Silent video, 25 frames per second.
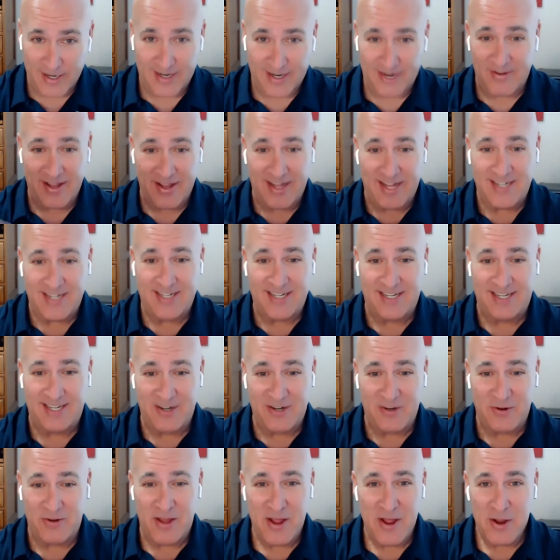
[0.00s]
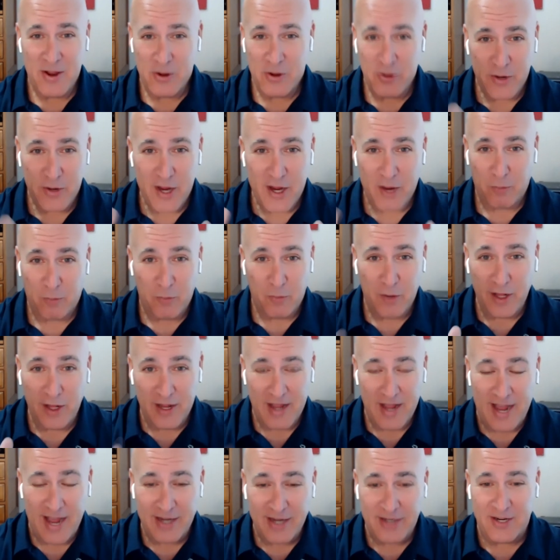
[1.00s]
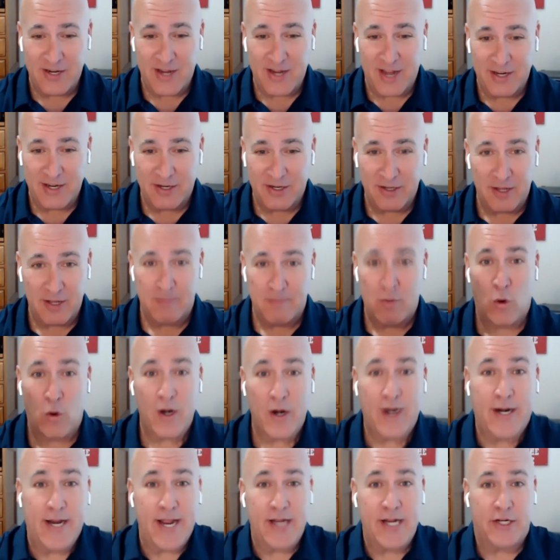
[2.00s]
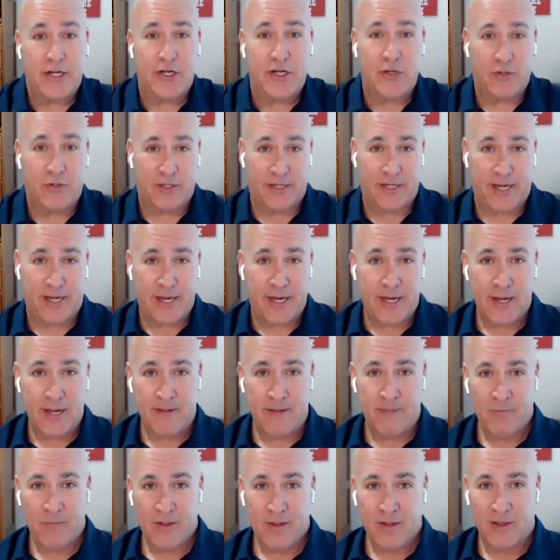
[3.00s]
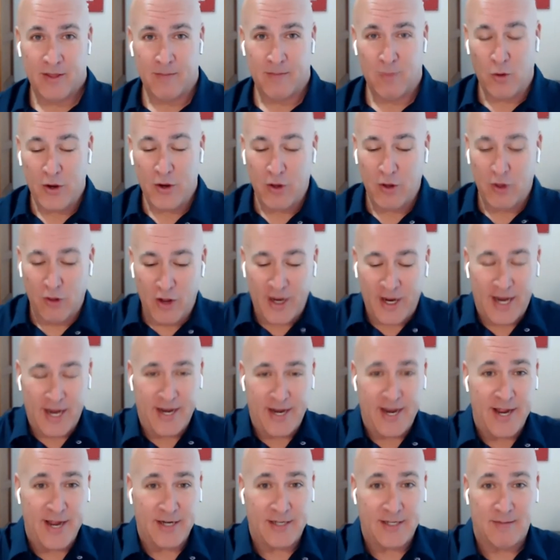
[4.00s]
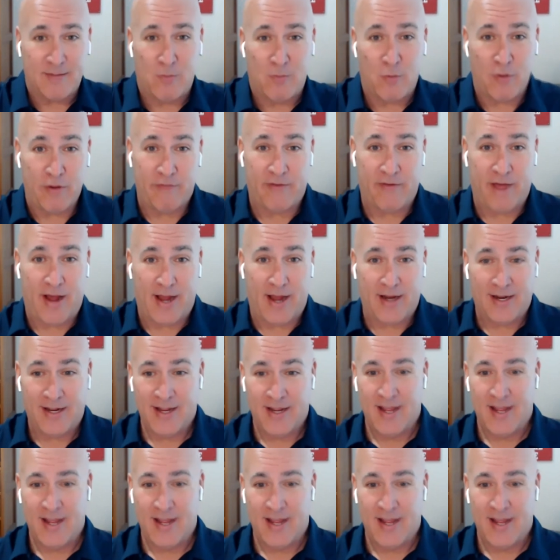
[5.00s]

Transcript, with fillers: I mean, that's, you you get really, I just, I, the more dents you see, the more you look at dents, the more you find.